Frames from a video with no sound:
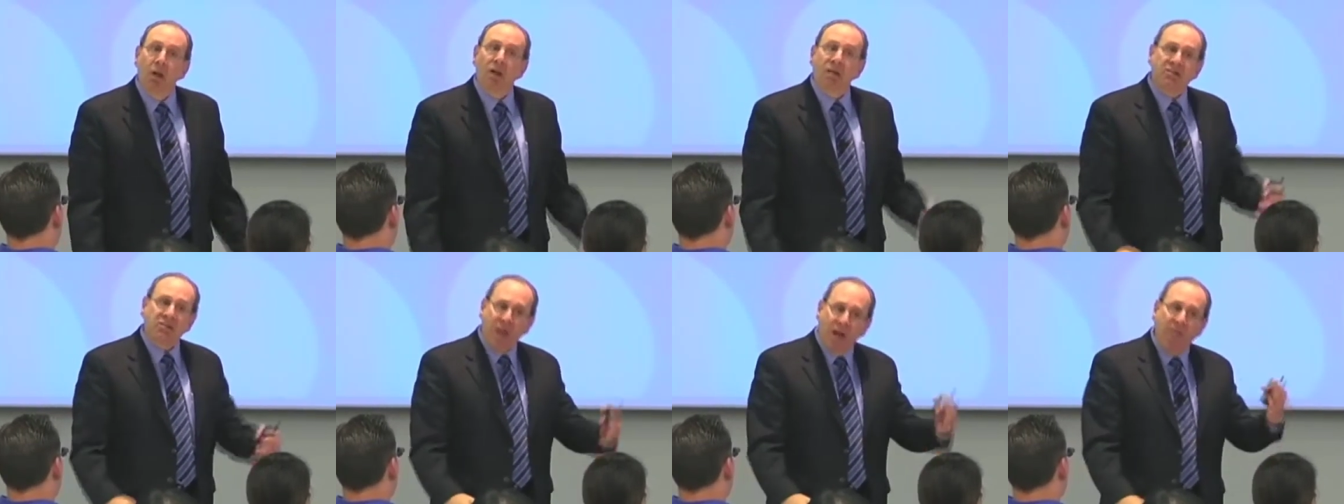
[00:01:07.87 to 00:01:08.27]

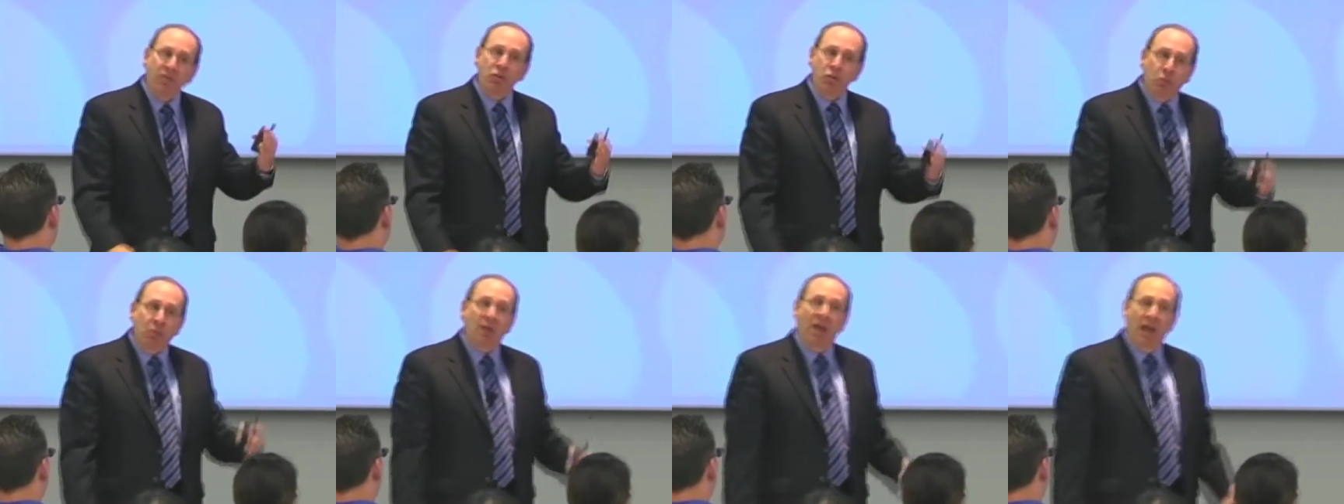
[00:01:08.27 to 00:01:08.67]
it's not that
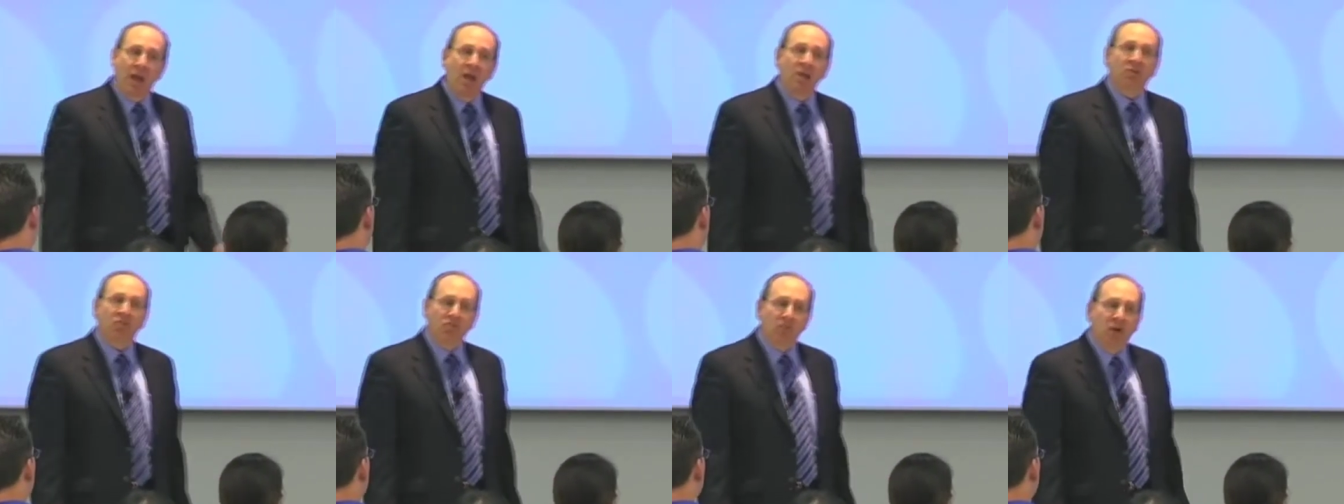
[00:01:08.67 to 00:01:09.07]
you
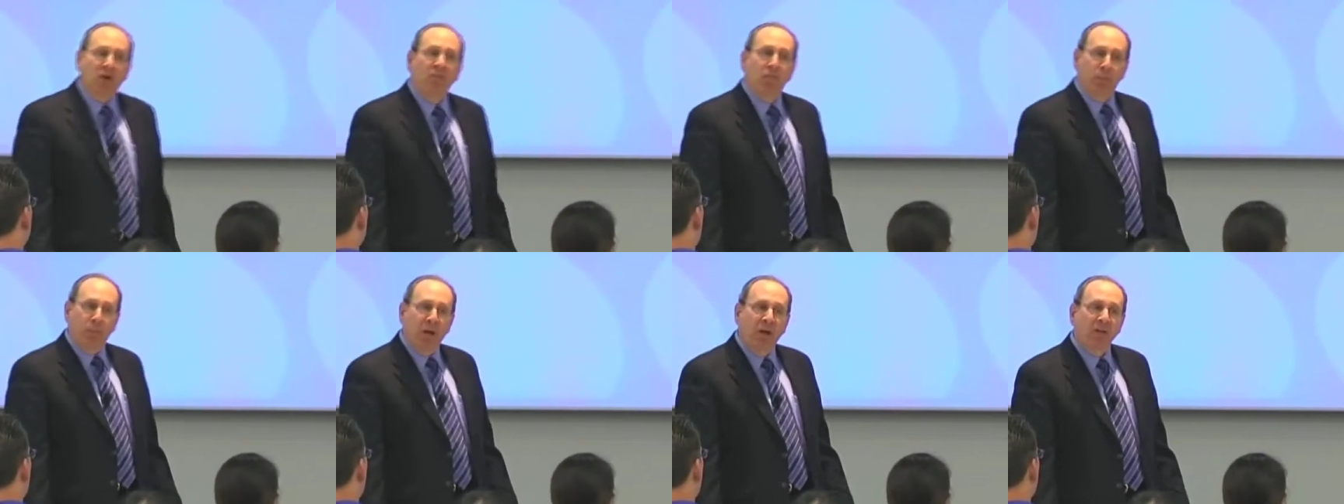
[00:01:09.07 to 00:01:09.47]
can't
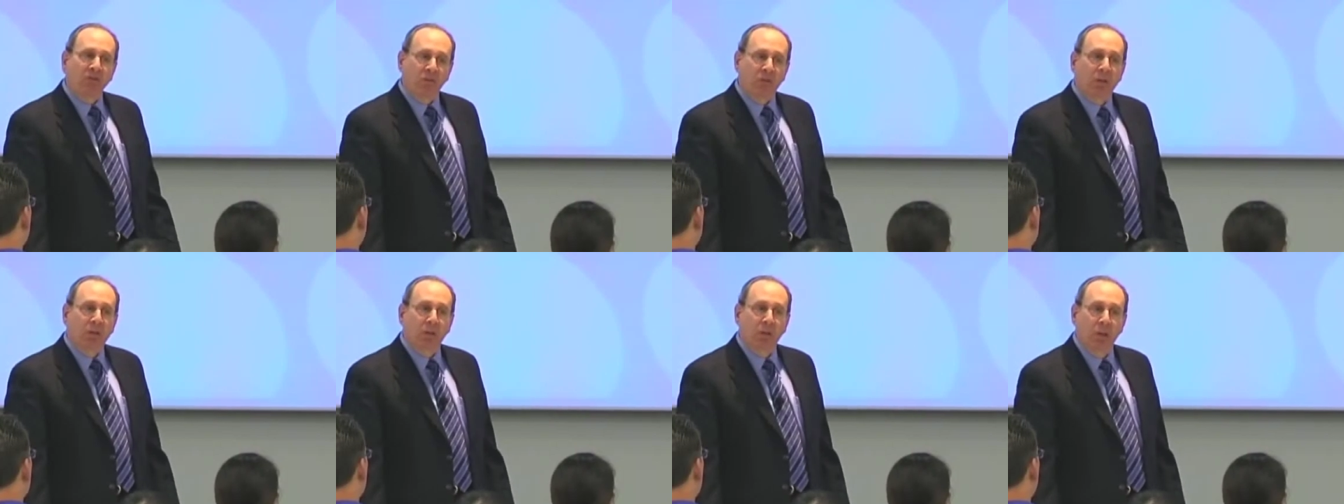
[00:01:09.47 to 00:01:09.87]
solve the
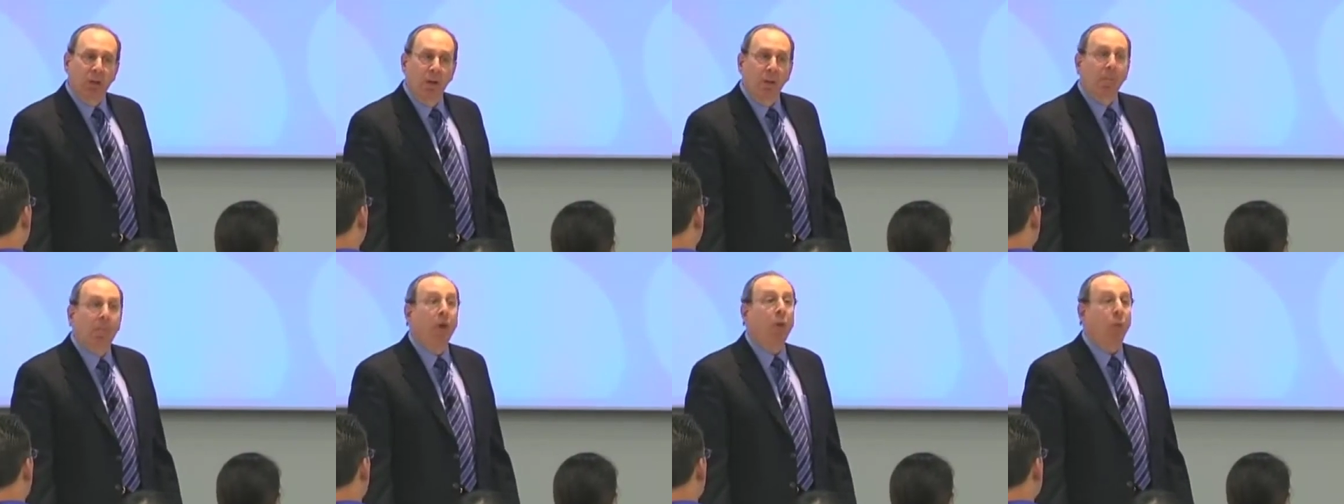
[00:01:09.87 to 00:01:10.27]
puzzle,
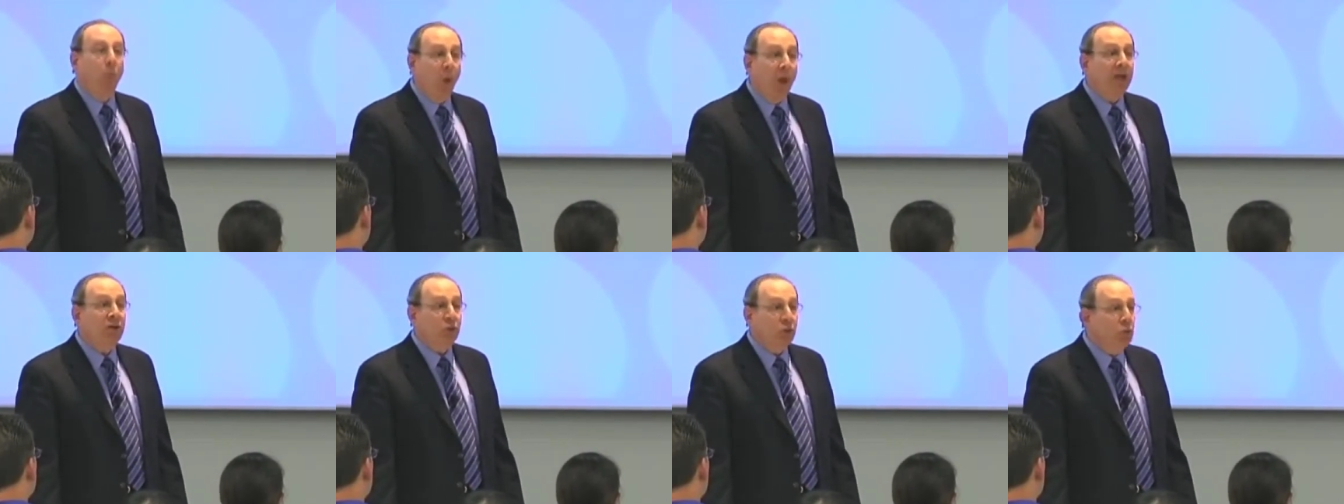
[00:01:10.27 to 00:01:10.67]
but
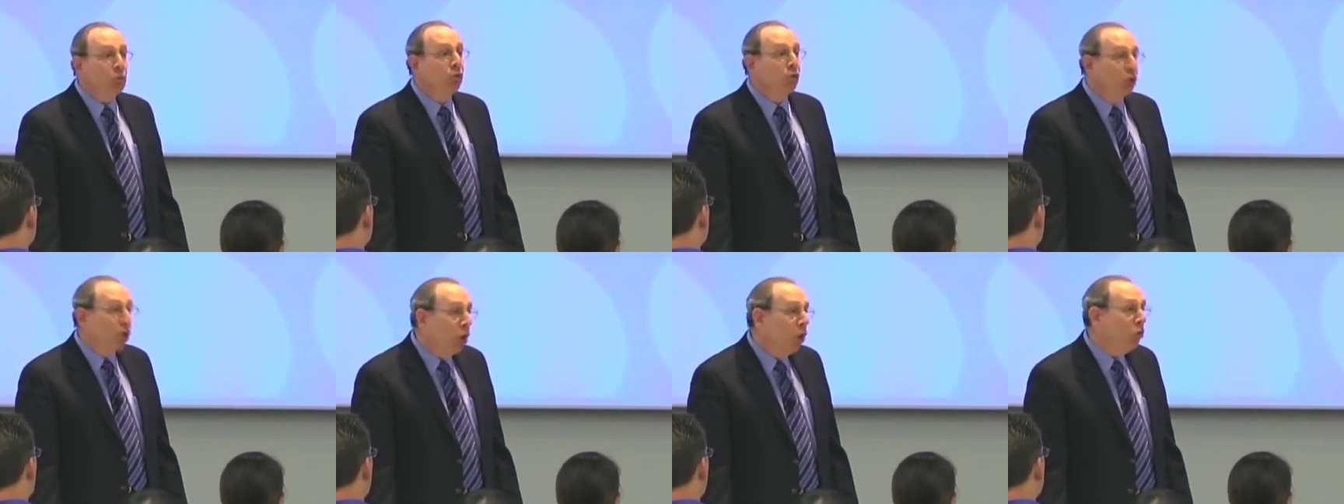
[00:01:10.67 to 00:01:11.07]
when you
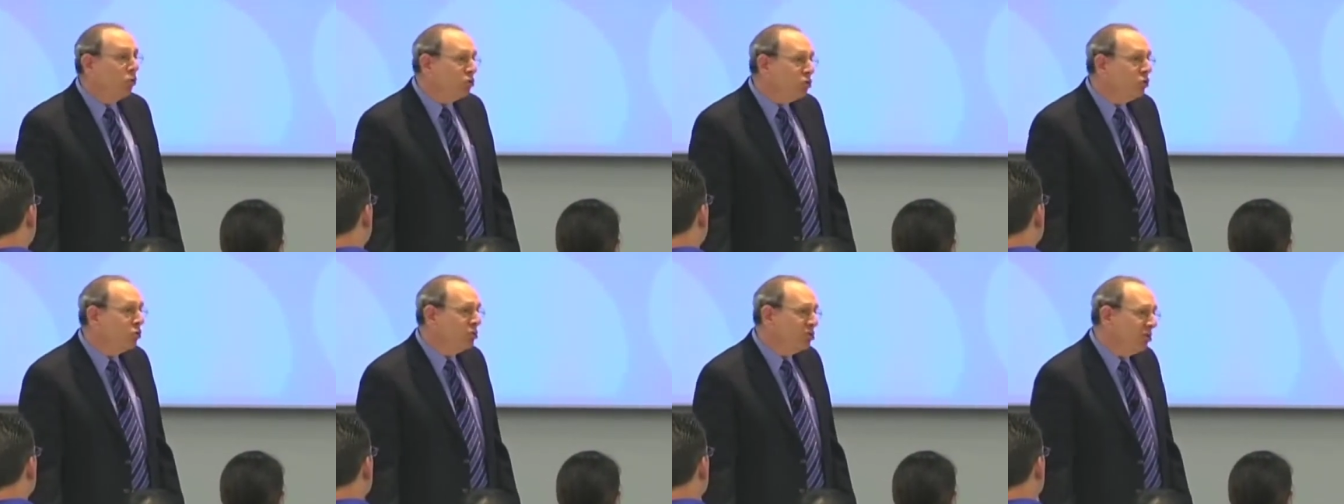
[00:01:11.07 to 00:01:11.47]
go
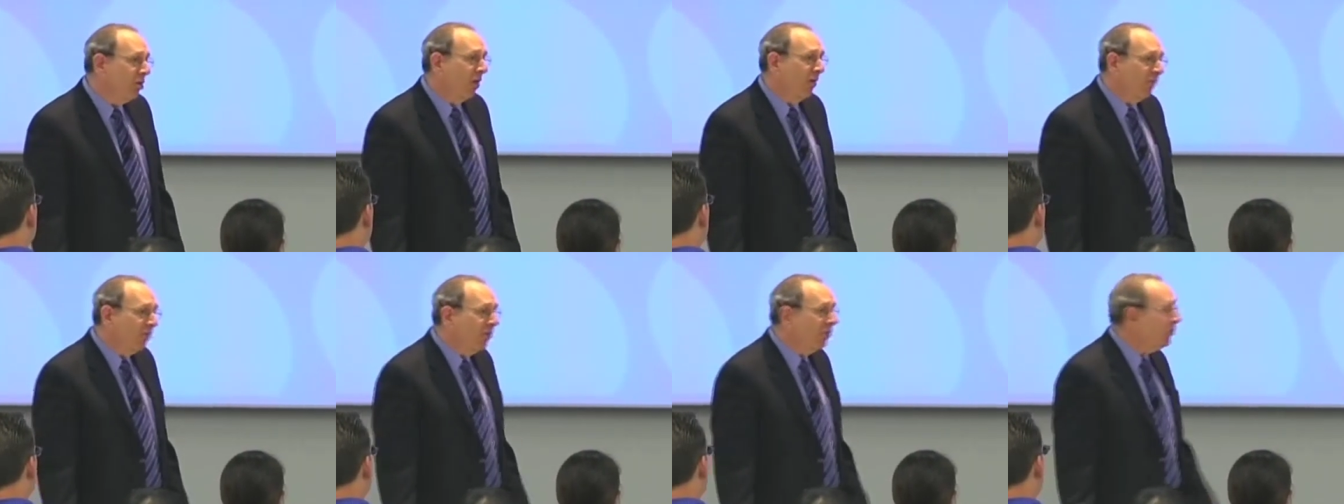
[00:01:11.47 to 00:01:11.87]
to
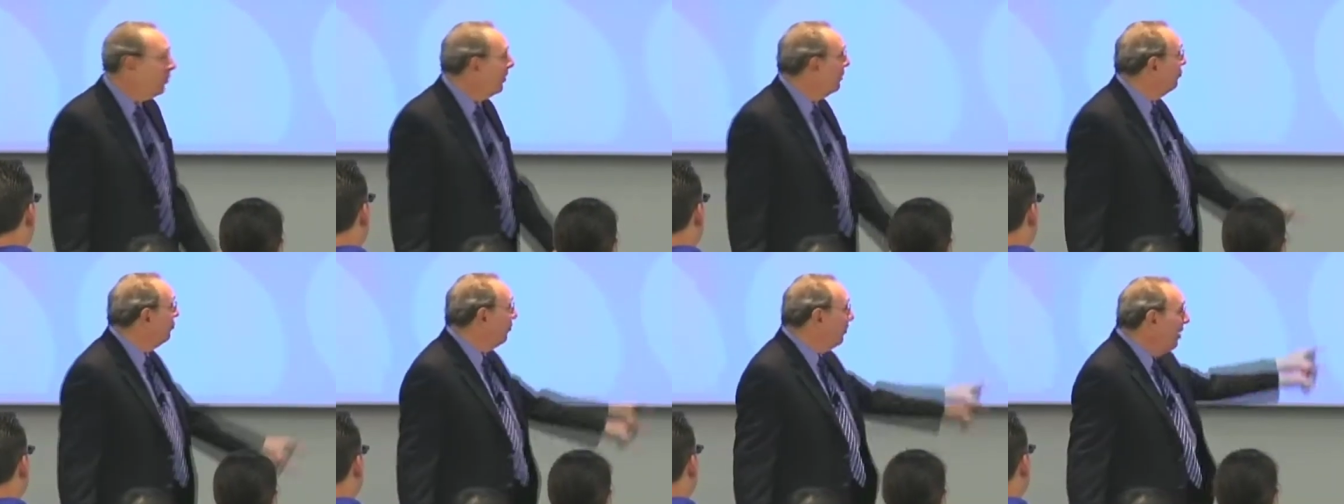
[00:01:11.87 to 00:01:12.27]
solve this
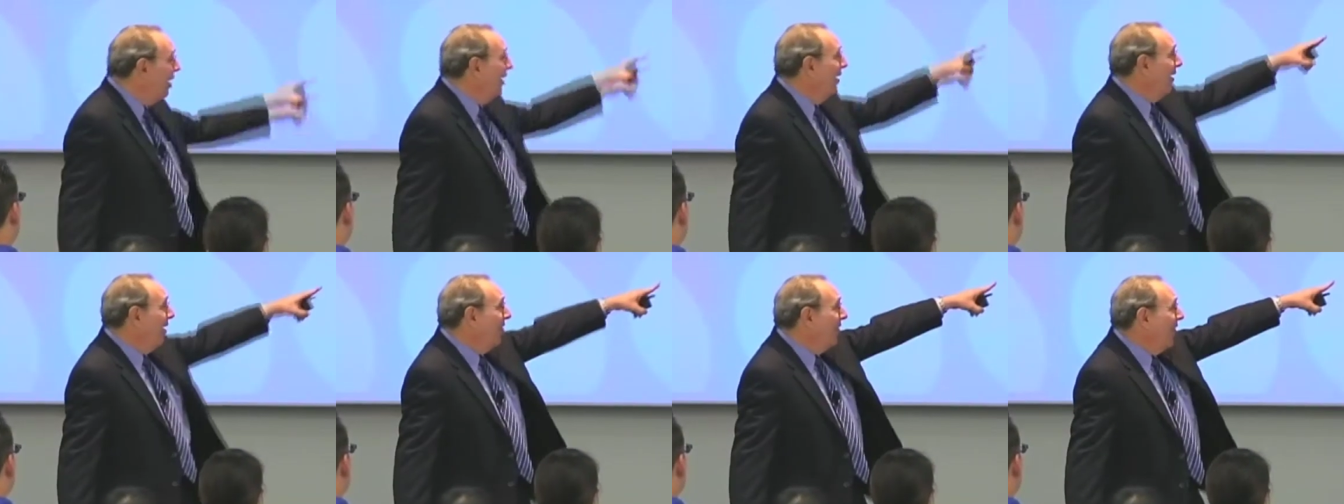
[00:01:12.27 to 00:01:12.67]
puzzle,
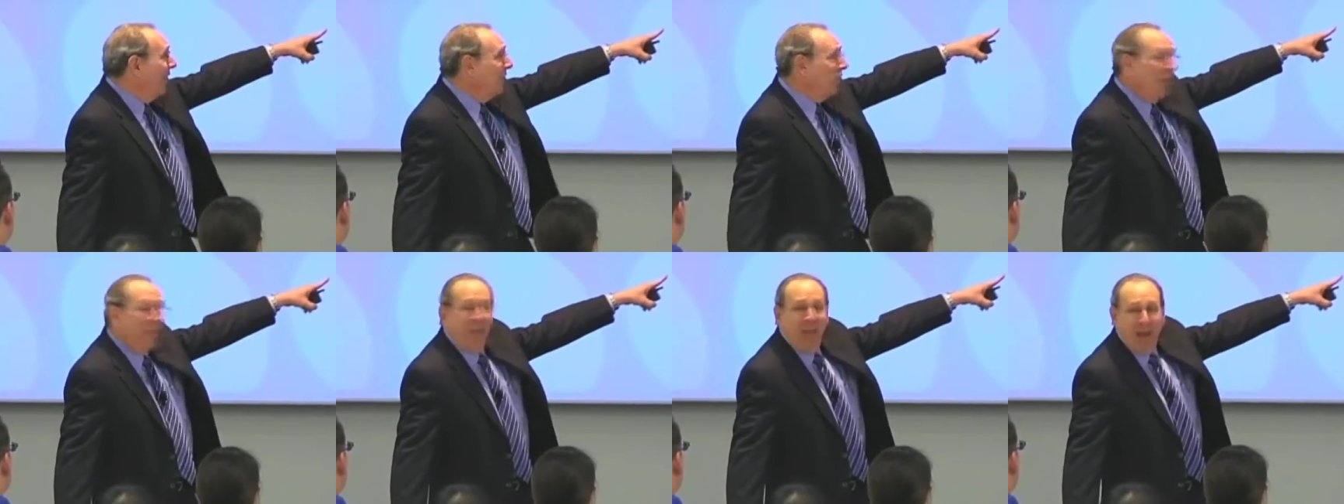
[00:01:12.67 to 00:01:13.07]

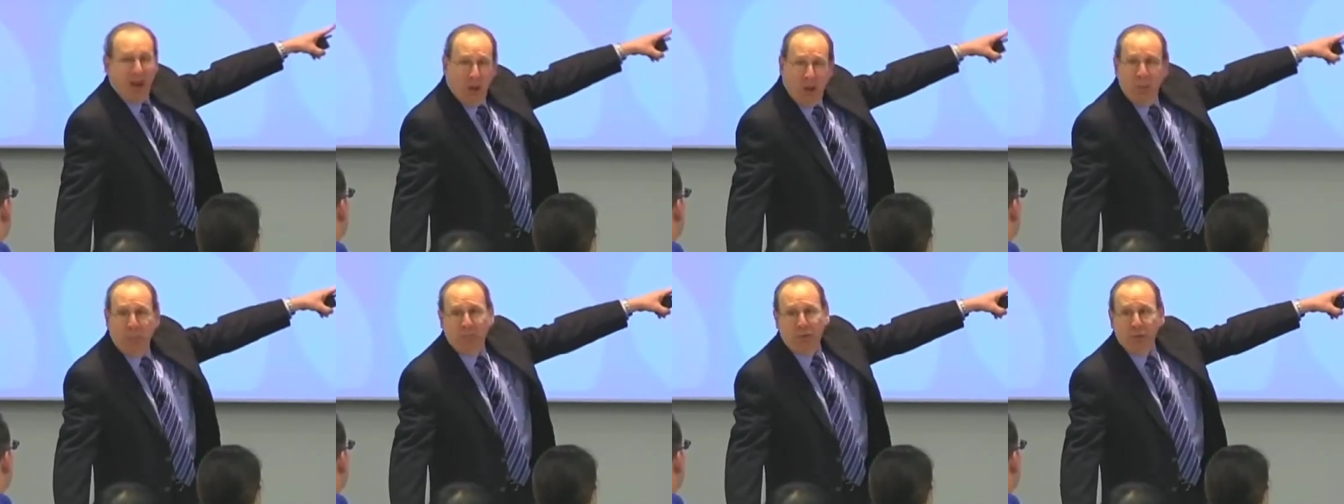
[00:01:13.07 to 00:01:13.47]
that's all the
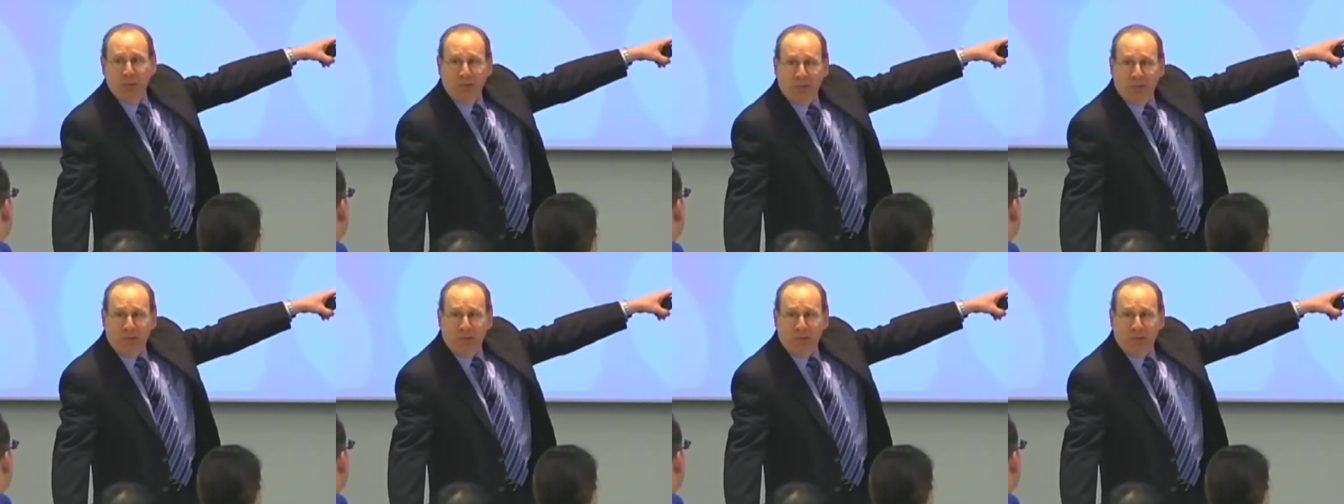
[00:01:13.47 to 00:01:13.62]
help you